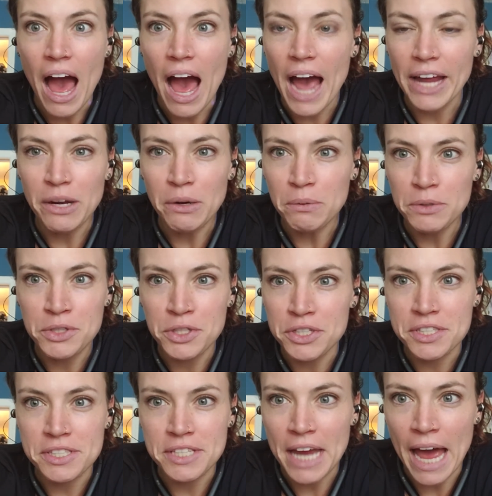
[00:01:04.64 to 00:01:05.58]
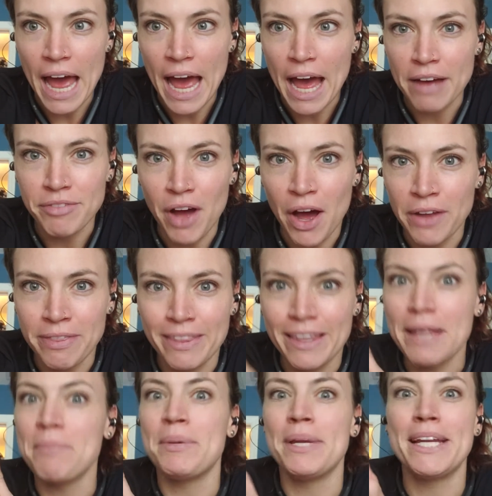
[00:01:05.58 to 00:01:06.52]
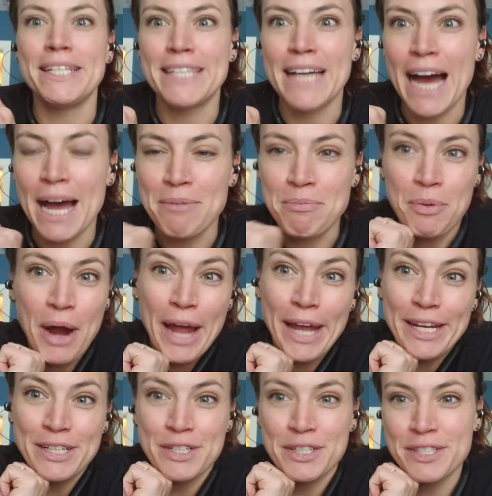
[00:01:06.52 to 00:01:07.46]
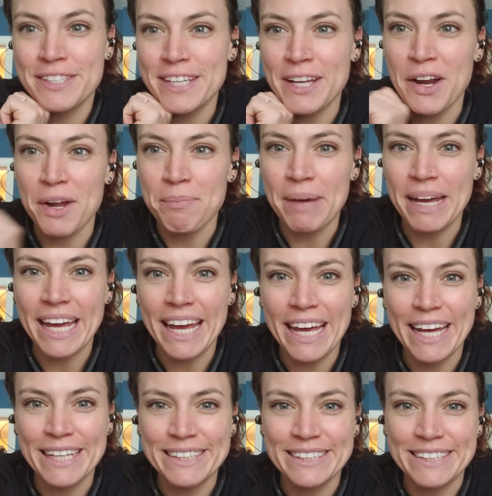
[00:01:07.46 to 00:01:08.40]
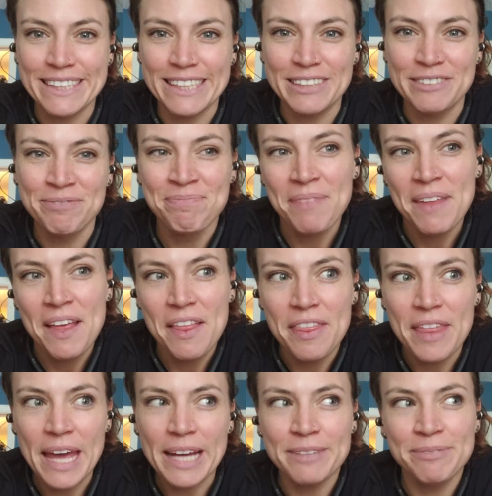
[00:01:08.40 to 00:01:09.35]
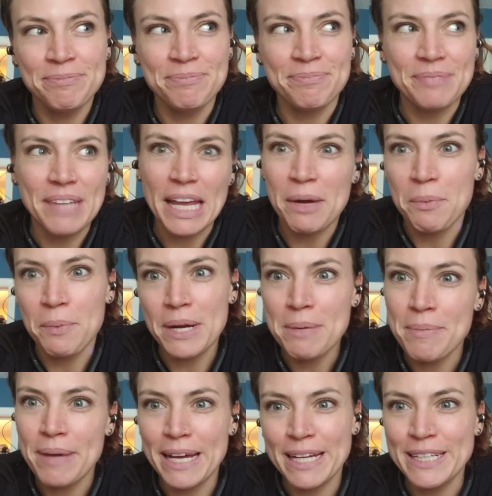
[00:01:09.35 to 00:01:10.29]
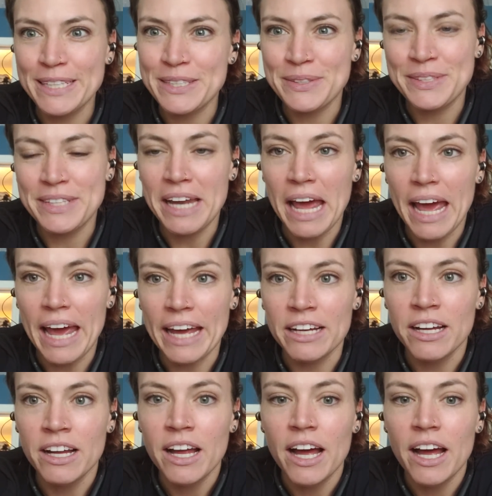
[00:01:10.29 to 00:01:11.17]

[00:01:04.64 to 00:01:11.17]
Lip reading: I don't just have unlimited time where I can just sit on my hands and think, like, what am I going to do today?